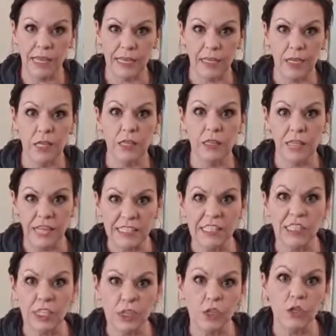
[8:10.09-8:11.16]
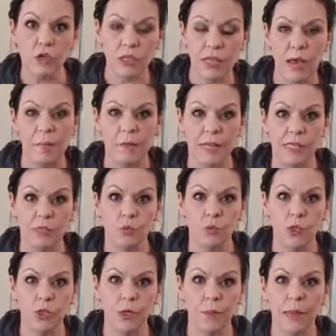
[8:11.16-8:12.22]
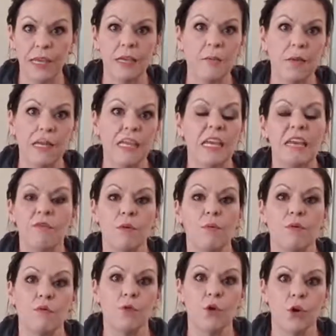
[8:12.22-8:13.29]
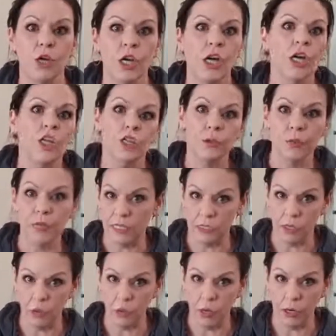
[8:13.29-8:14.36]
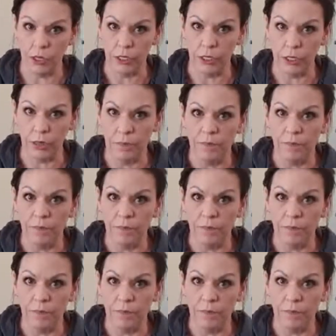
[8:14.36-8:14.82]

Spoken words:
Like, let's get you to that place where you're making money even before you get to work.